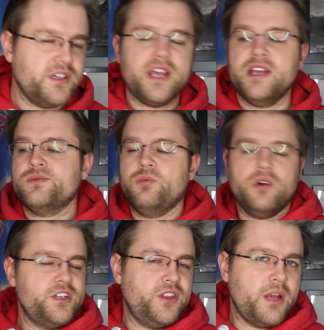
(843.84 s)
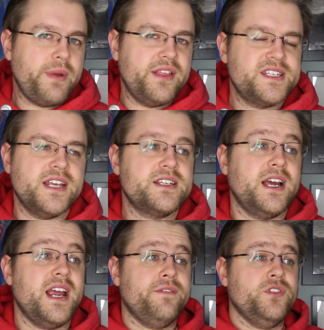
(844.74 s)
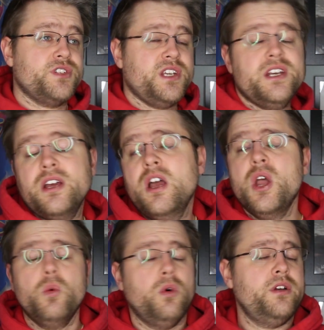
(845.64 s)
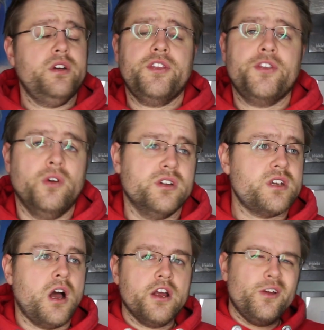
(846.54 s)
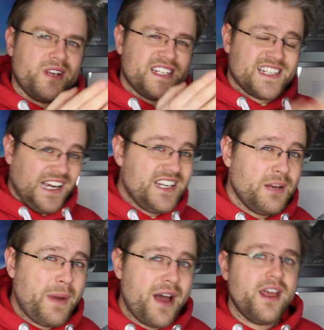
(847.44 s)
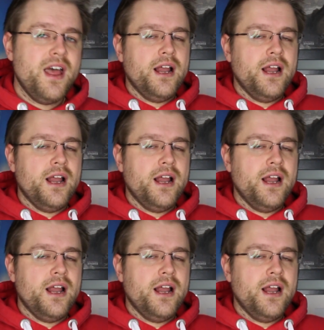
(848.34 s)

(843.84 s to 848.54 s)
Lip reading: of the day is, what do you think about the Sentai? Have you seen it? What are your thoughts? Are you excited about it?